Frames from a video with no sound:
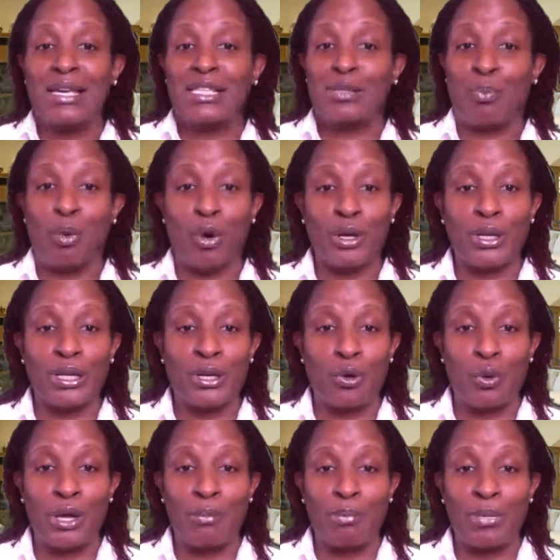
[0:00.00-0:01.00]
sport
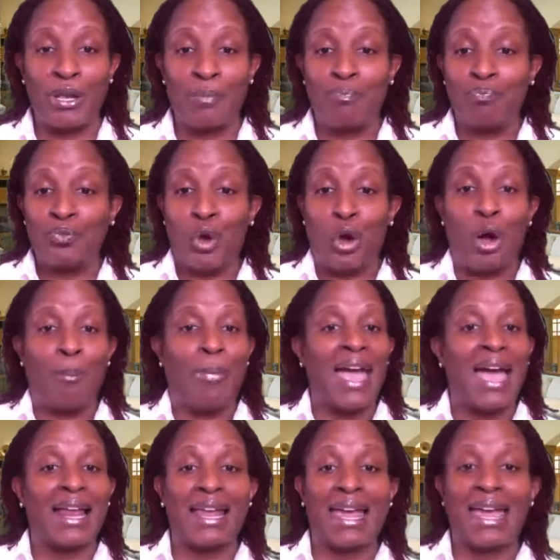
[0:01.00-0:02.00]
equipment, or
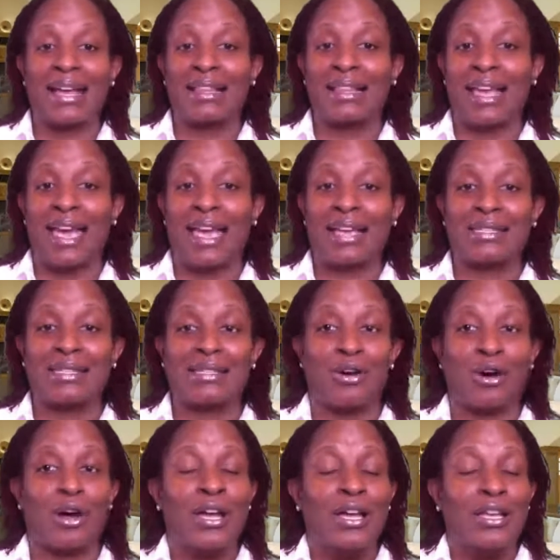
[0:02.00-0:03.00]
ballet classes,
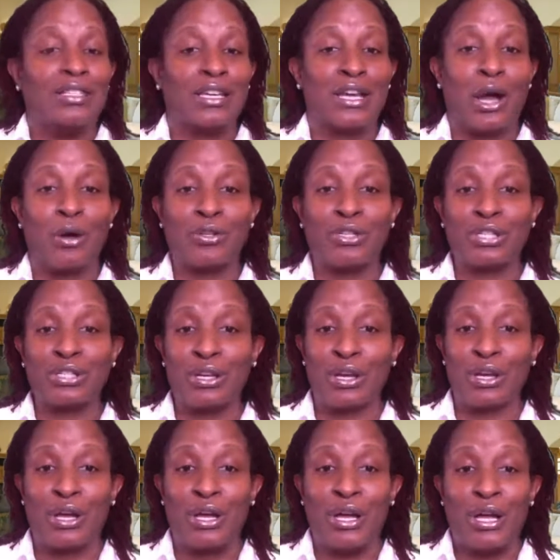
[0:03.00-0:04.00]
or to go
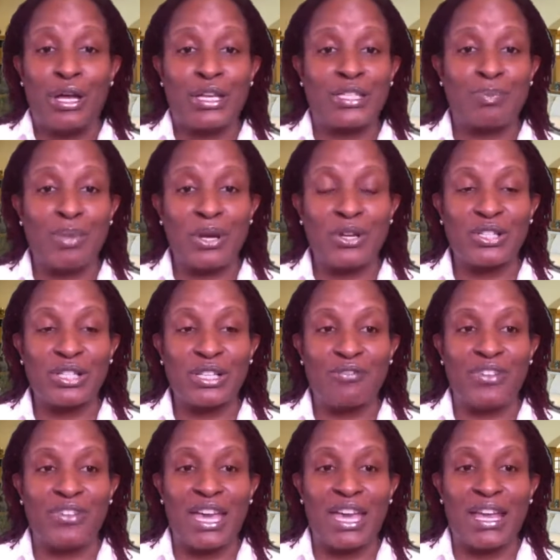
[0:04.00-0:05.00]
to a special
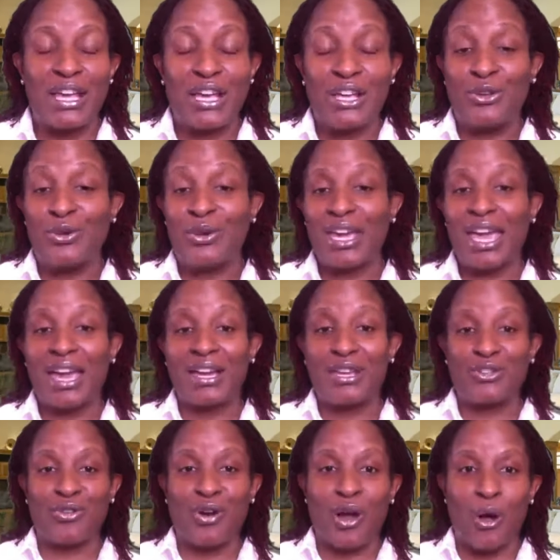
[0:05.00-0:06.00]
event. You can't
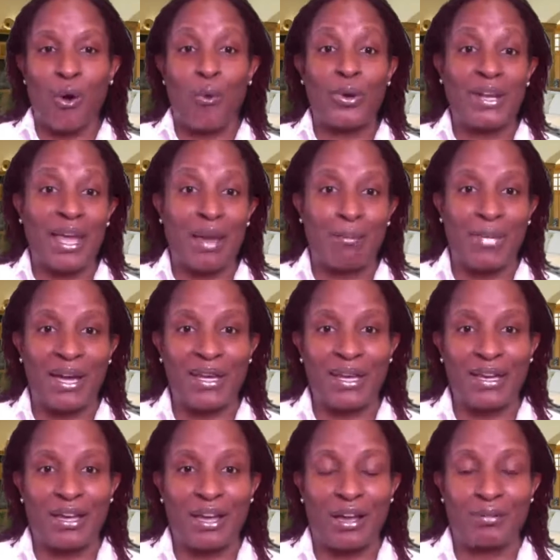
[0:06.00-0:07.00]
control when that money
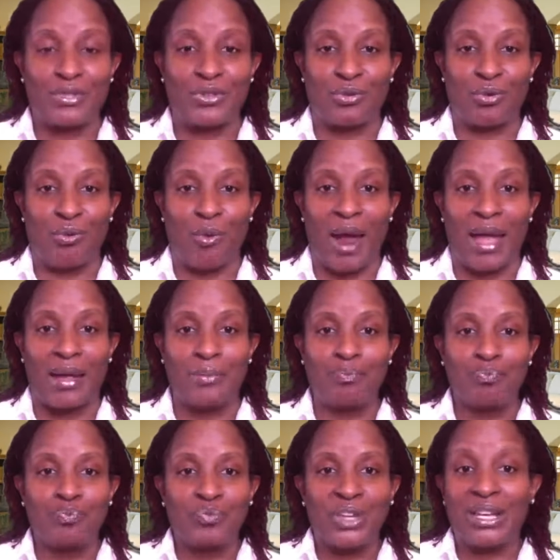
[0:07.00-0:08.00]
comes through, right?
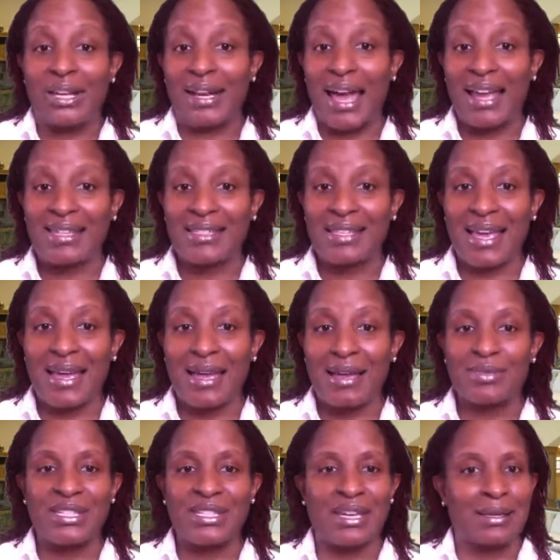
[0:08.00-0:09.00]
And a lot of
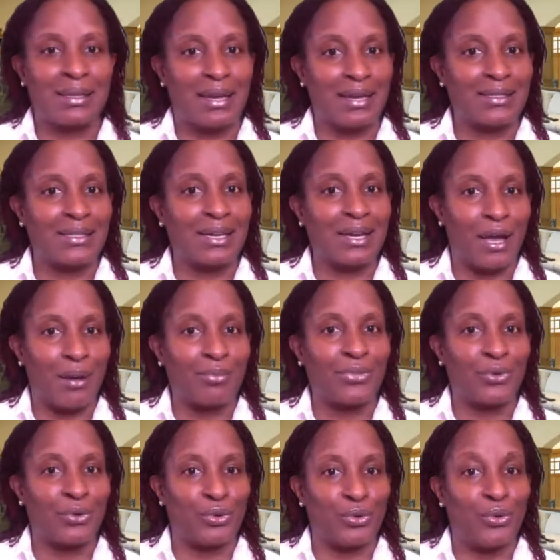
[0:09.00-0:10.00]
times it doesn't come
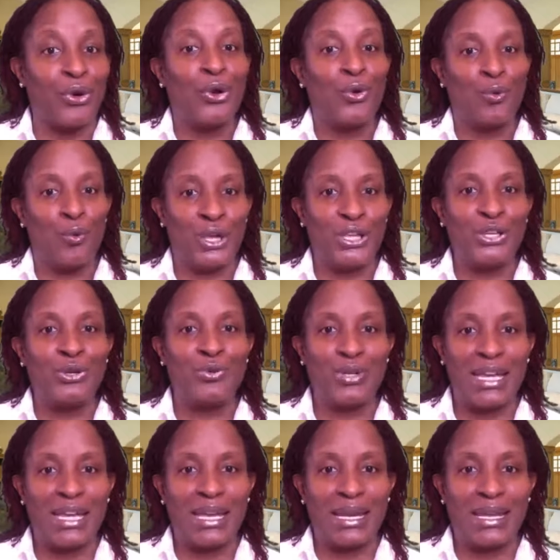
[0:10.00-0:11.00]
through when you
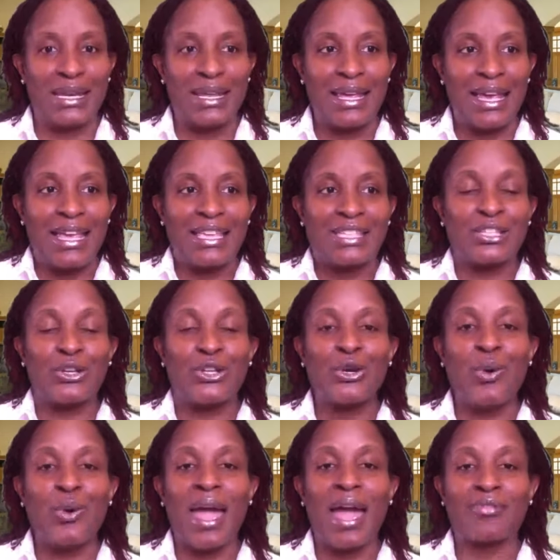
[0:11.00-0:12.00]
need it. So
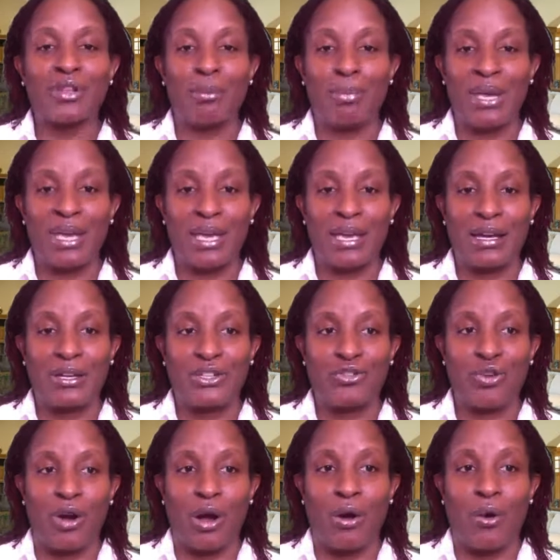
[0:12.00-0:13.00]
you have to be in
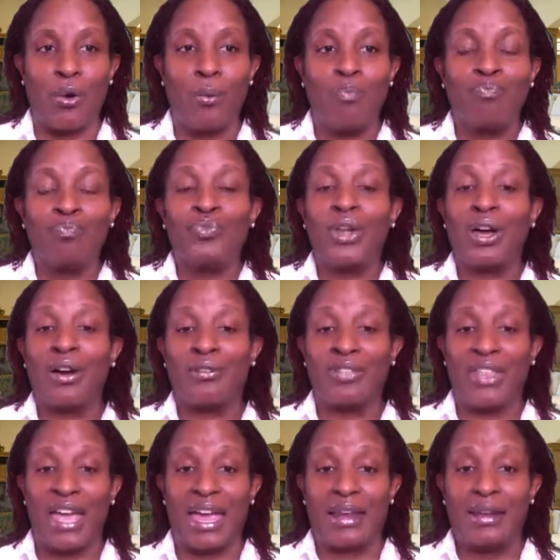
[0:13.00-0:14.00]
control of
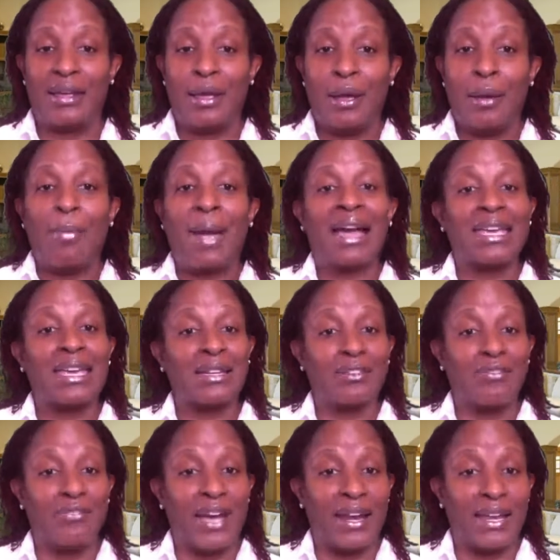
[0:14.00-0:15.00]
that by getting
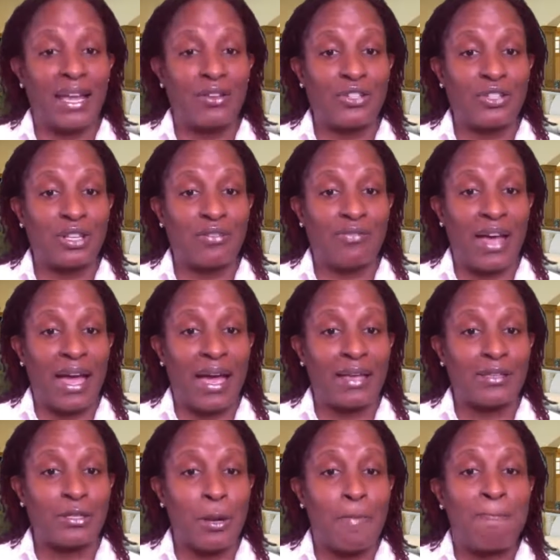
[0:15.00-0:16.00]
a financial
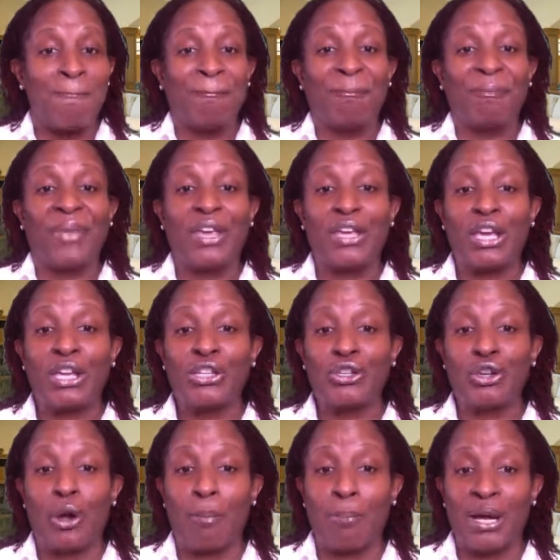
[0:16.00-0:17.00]
advisor and getting
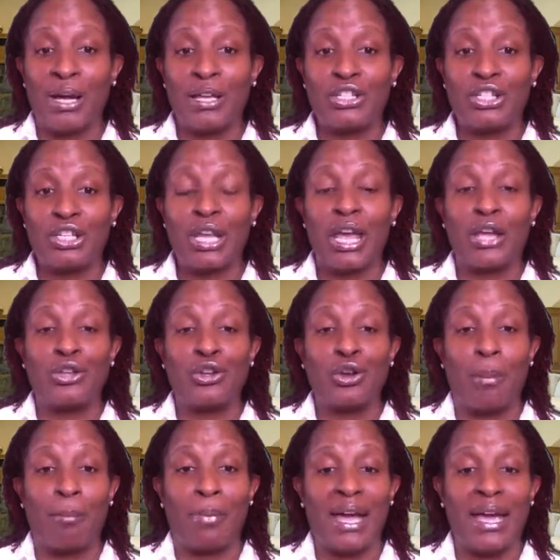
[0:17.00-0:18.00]
your budget and
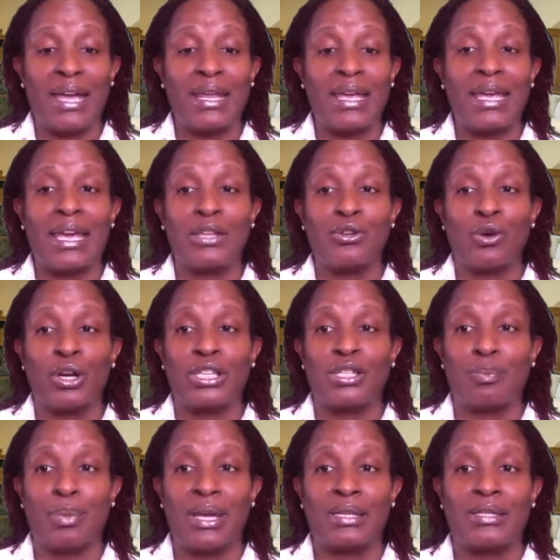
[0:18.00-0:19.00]
your money and your
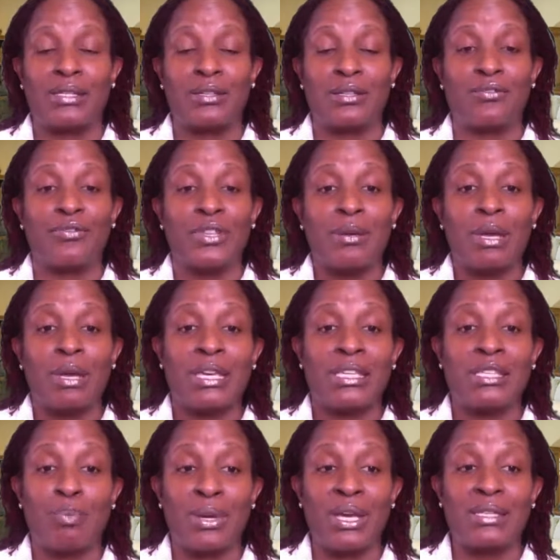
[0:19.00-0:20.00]

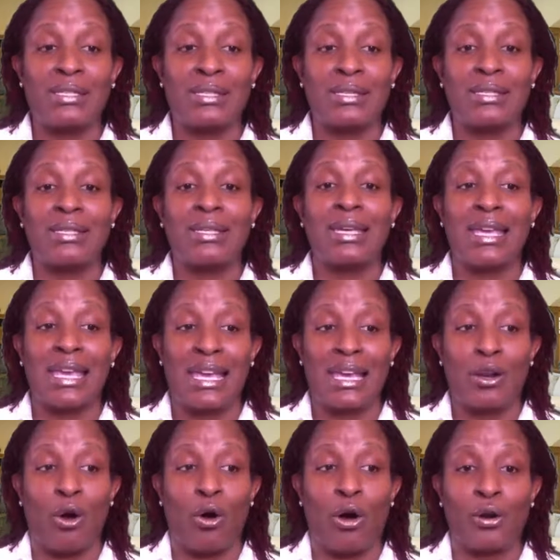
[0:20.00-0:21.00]
expenses
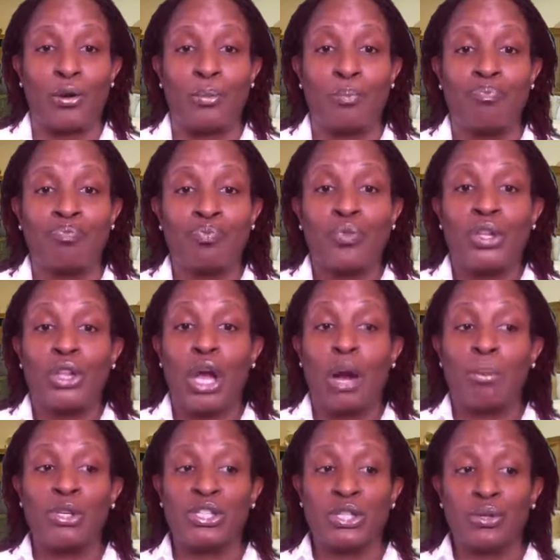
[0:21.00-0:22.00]
in order.
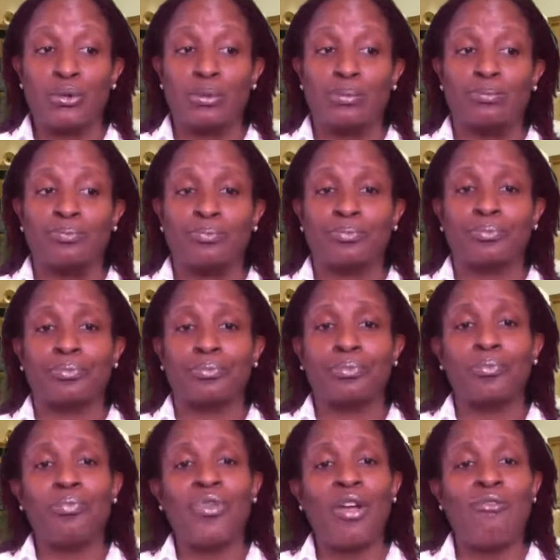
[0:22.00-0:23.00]
Number two,
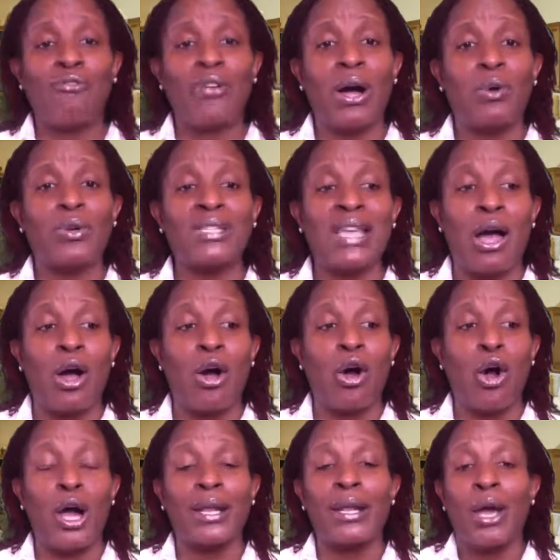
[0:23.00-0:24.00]
focus
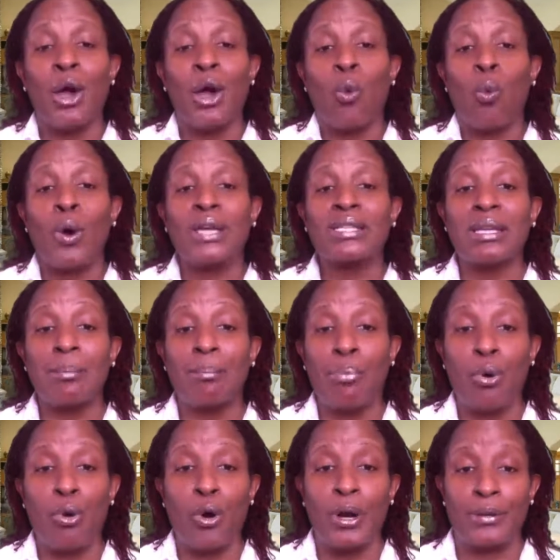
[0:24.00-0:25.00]
on what's
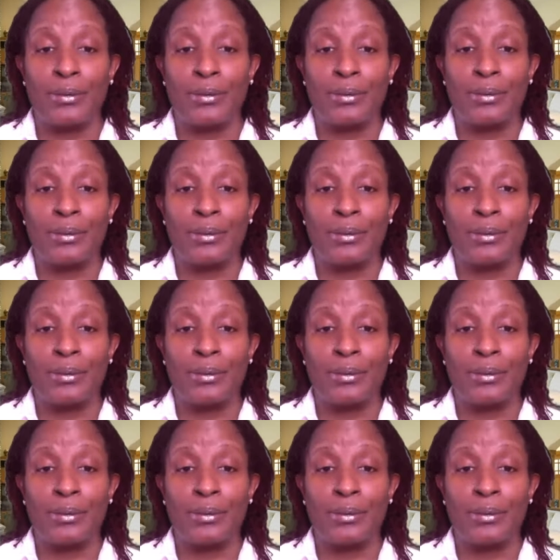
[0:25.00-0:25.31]
important.